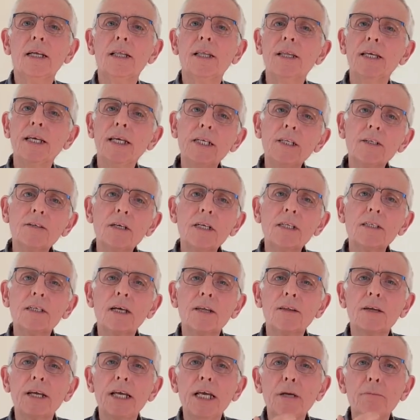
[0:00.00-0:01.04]
The interest
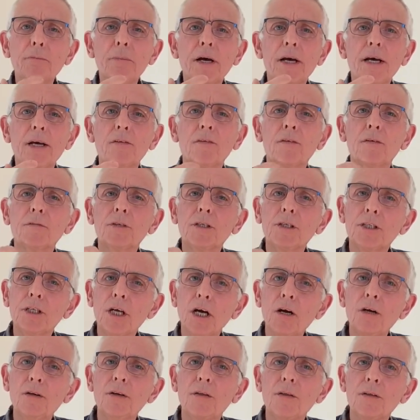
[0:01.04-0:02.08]
other eBayers have
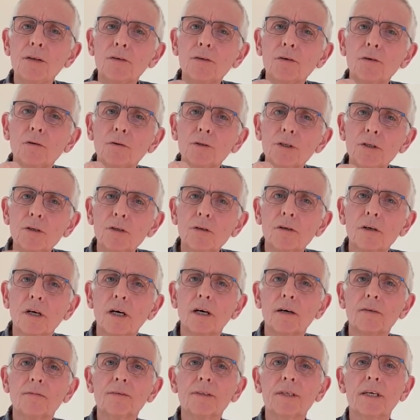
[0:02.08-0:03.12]
shown in the tool you're
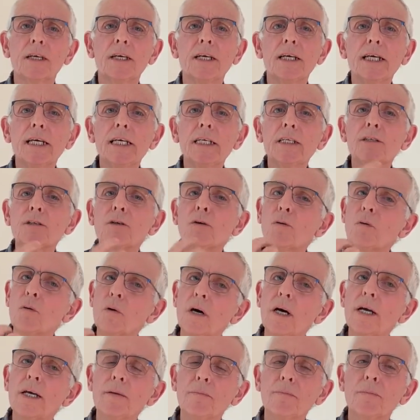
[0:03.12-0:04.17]
after is
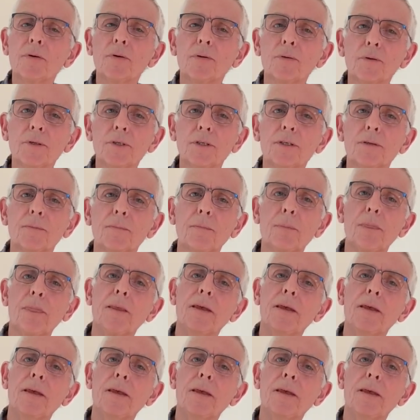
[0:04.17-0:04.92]
quite important.